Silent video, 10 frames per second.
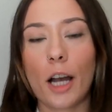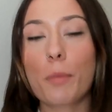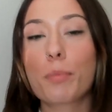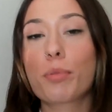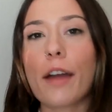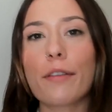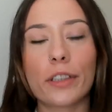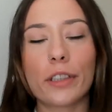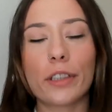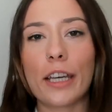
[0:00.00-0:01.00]
a
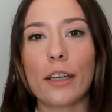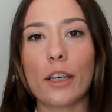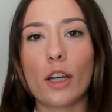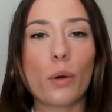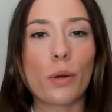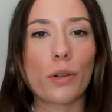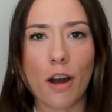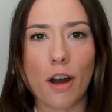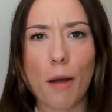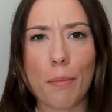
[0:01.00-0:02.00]
privately owned and
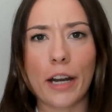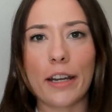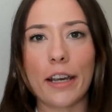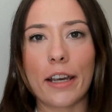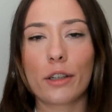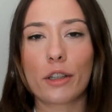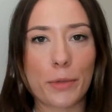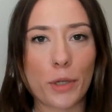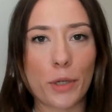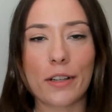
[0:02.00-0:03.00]
operated
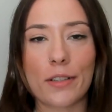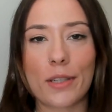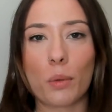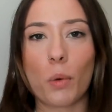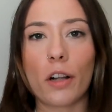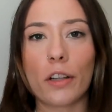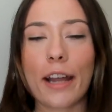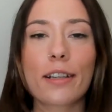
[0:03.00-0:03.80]
cryptocurrency wallet.